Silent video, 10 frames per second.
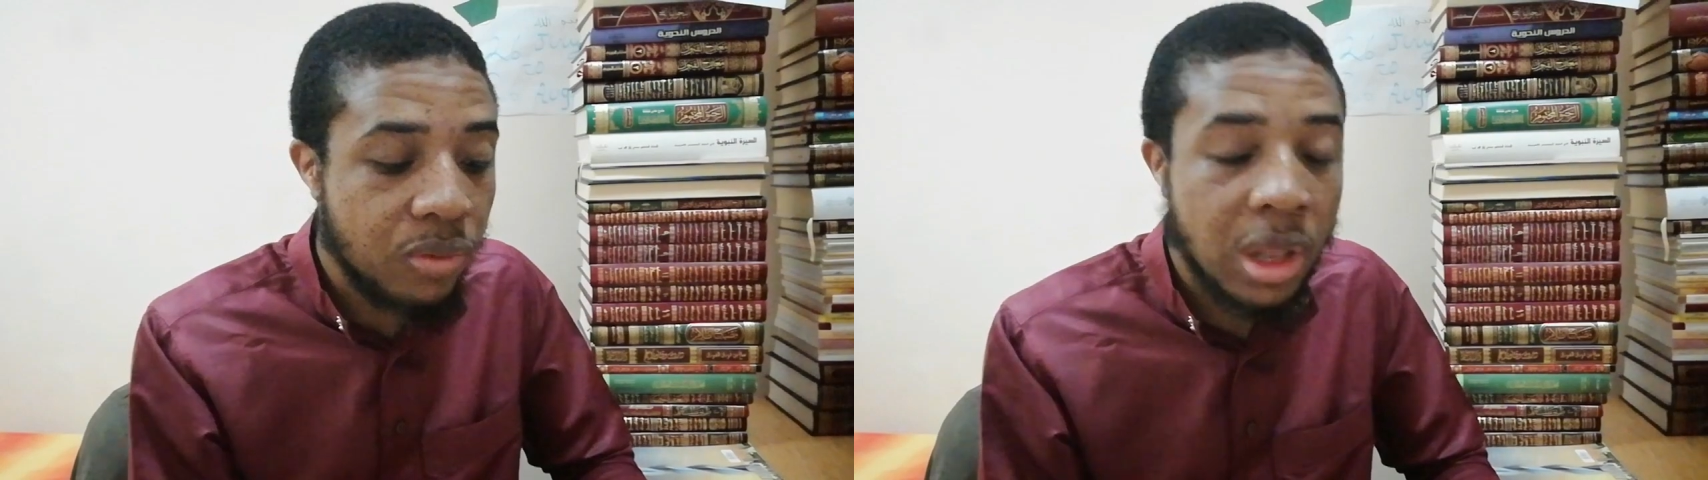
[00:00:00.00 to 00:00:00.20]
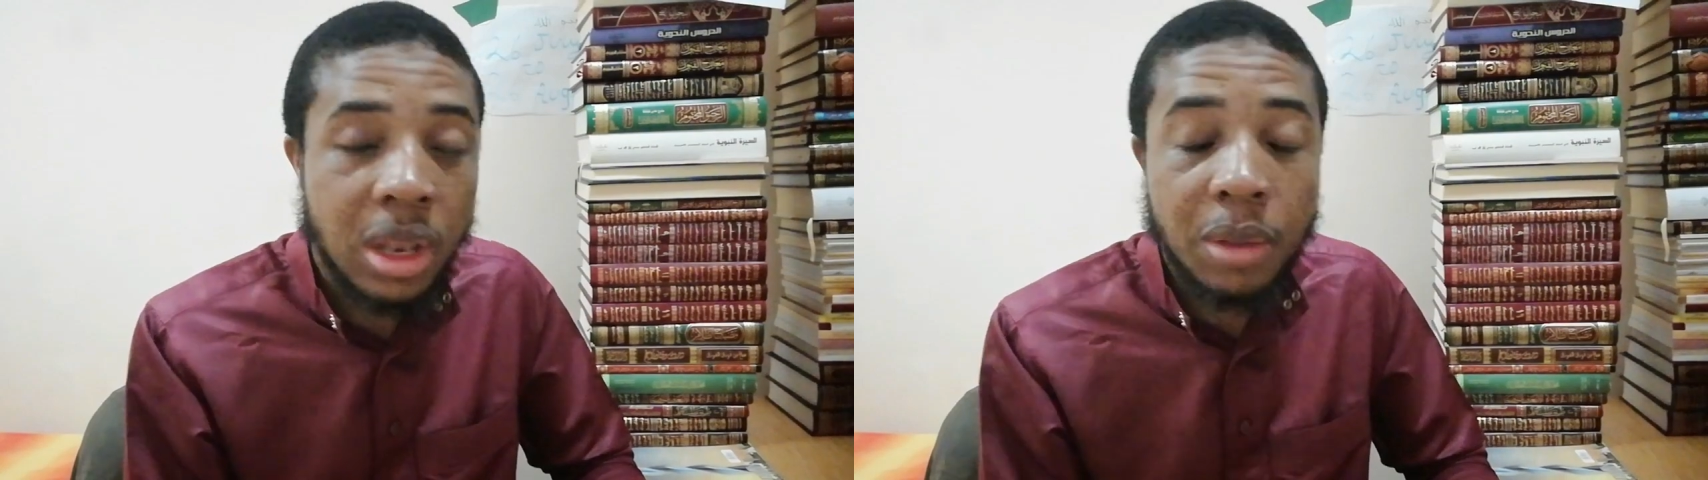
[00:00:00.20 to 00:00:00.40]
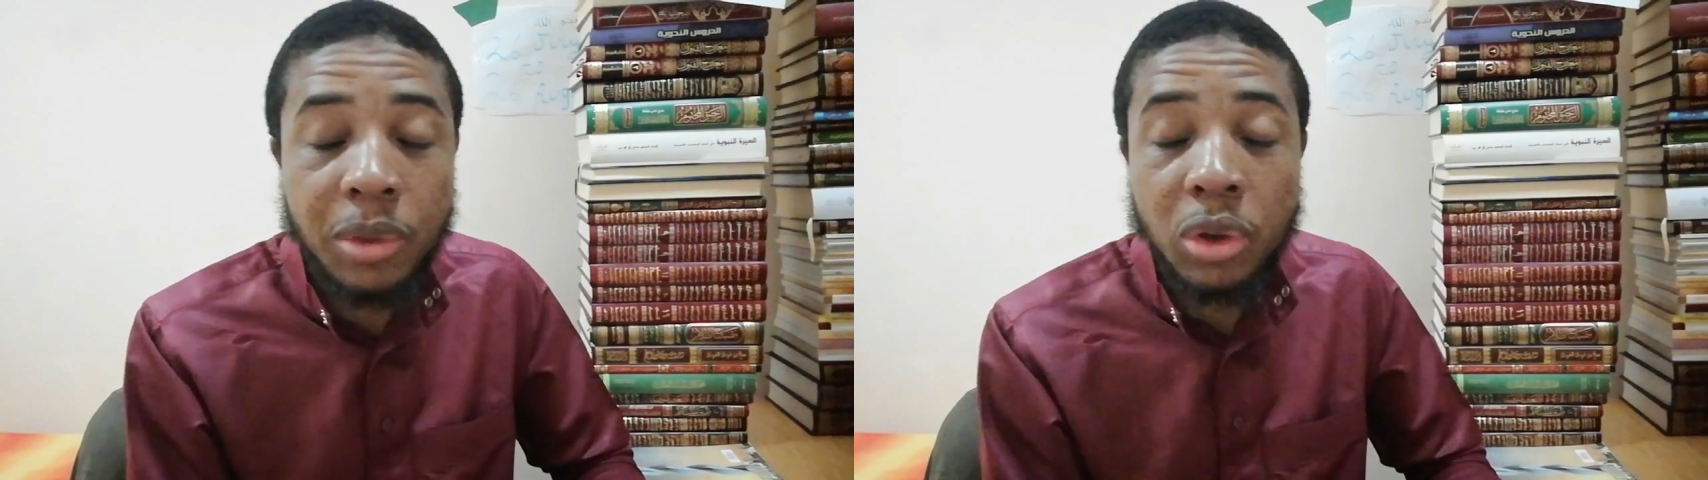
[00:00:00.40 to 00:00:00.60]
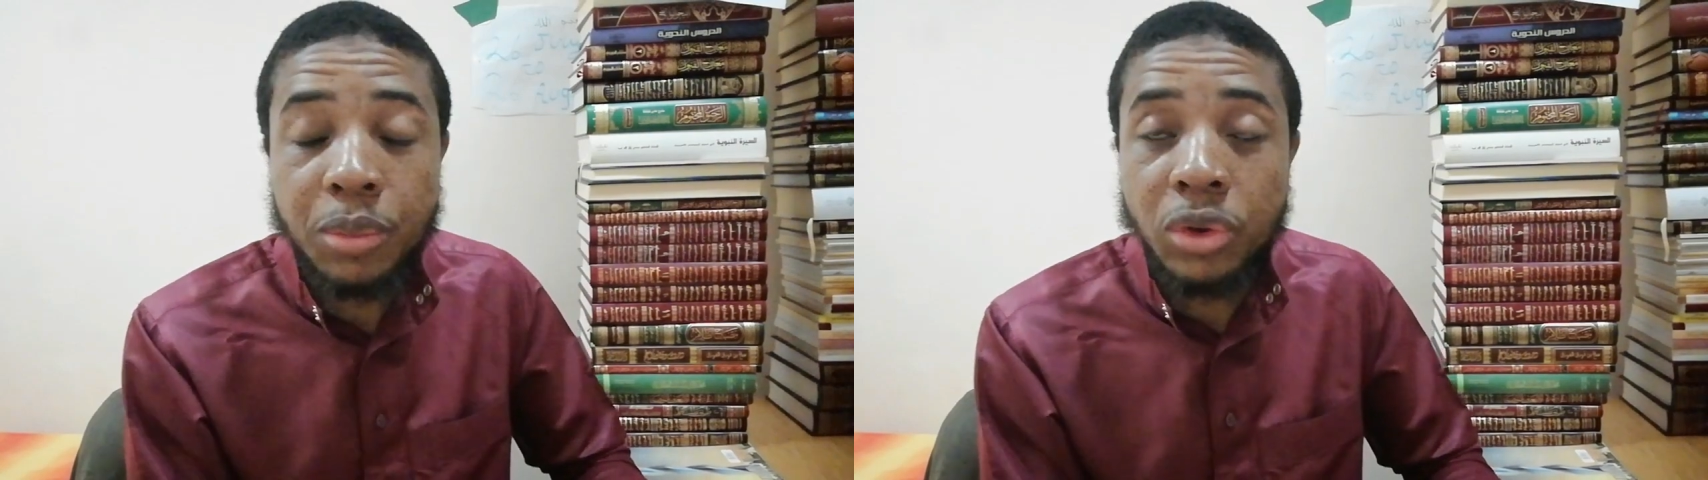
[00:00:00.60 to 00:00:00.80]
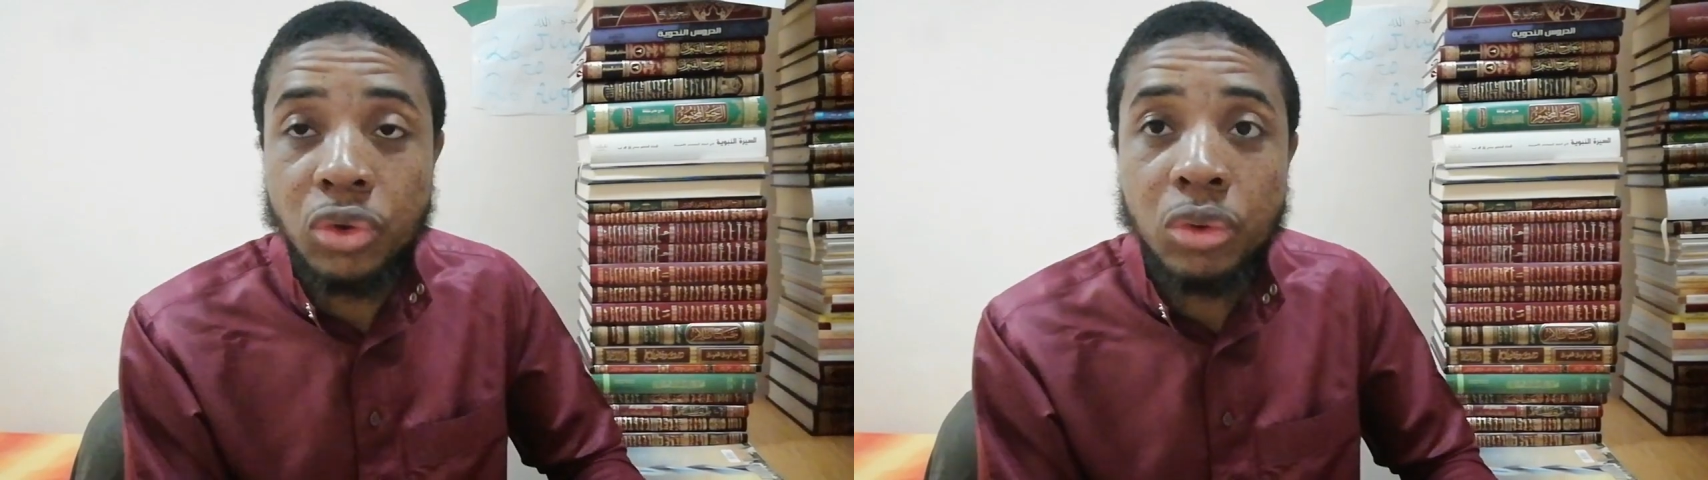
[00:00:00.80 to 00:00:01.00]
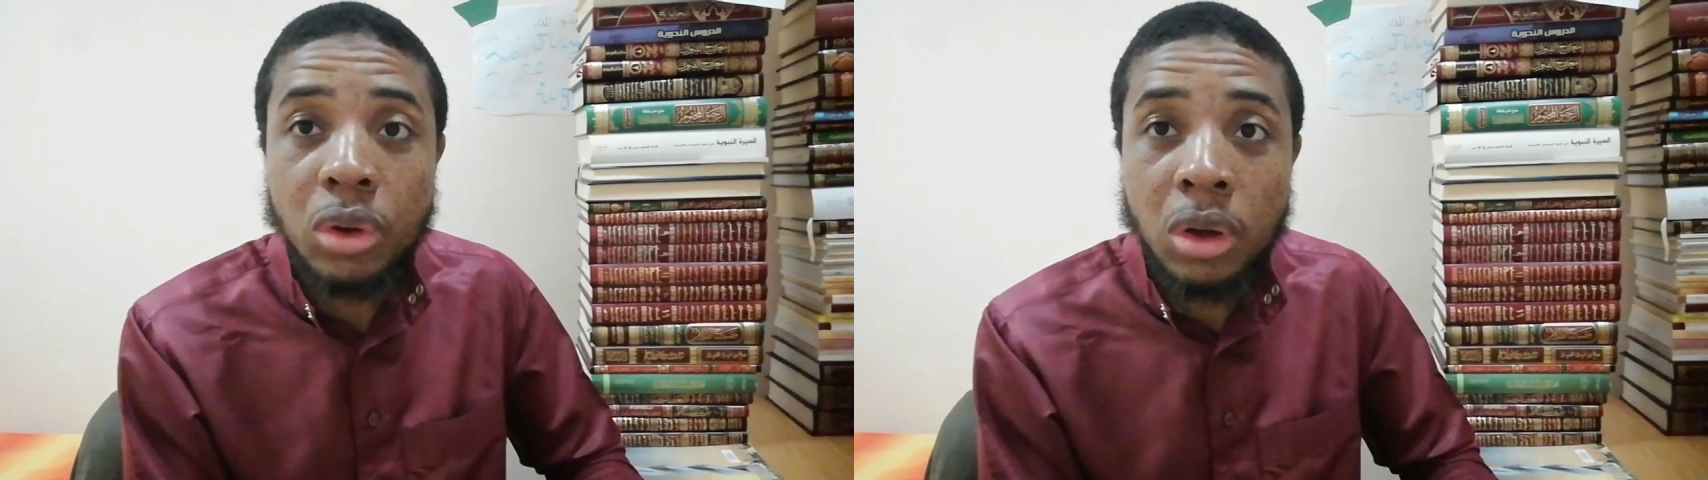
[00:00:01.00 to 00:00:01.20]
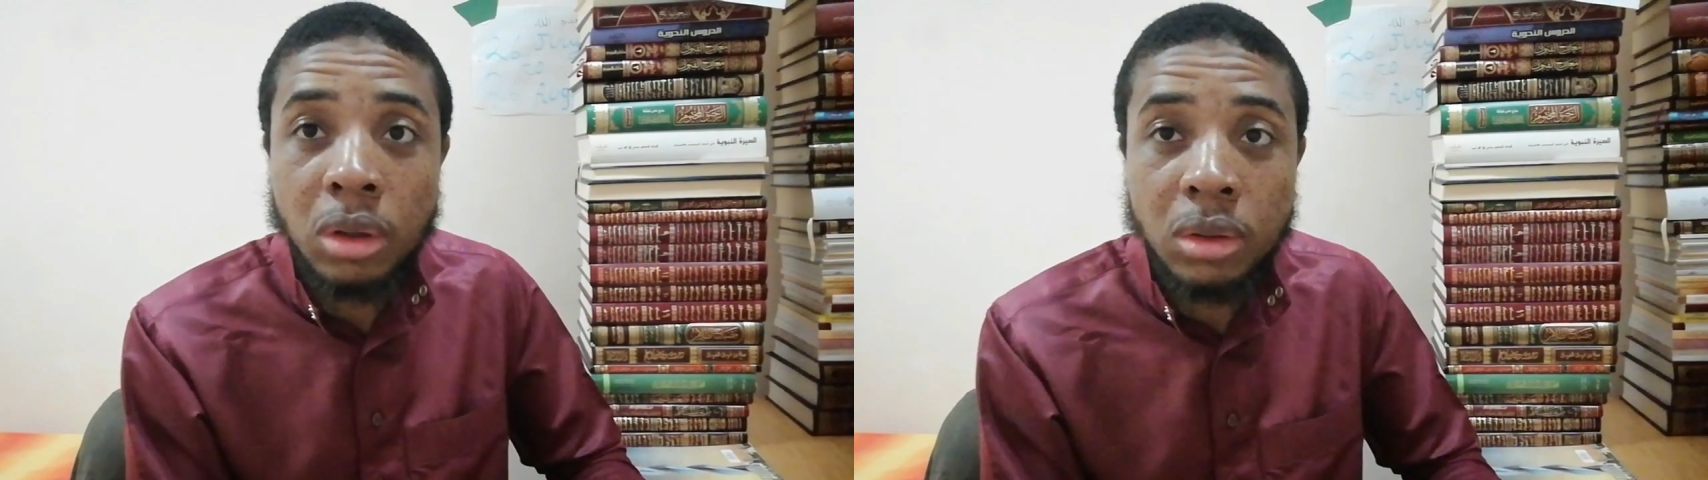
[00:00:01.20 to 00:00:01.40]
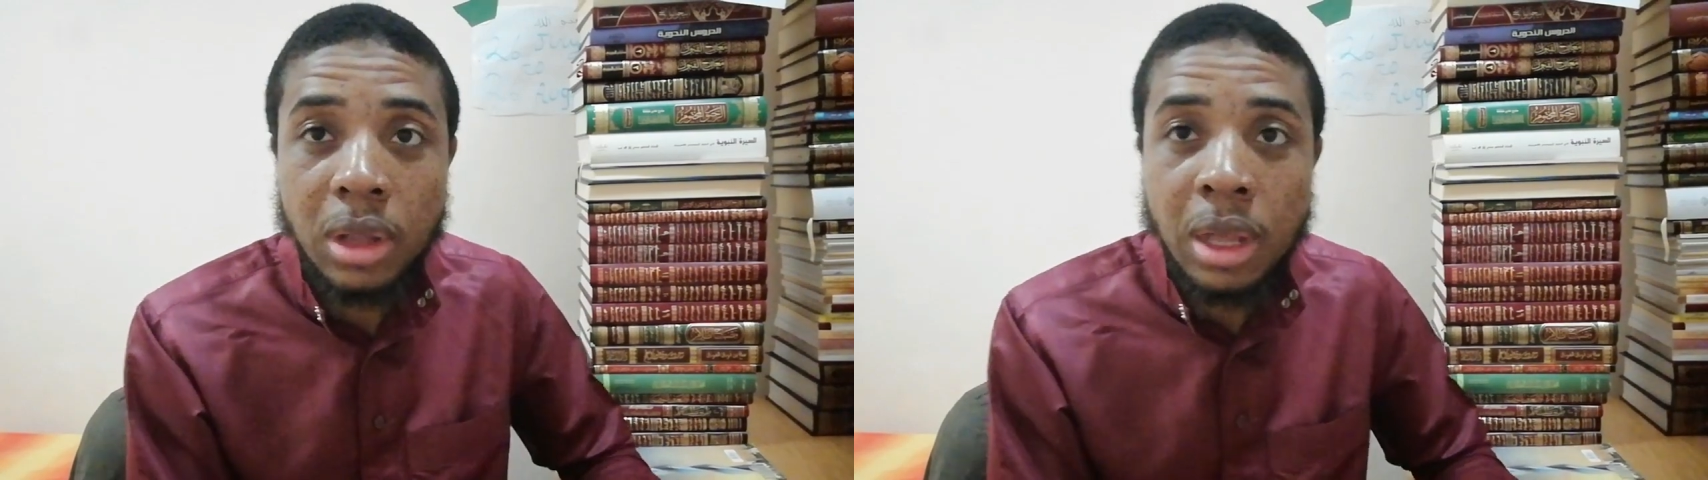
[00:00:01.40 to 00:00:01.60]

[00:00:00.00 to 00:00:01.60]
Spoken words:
Allah be upon you all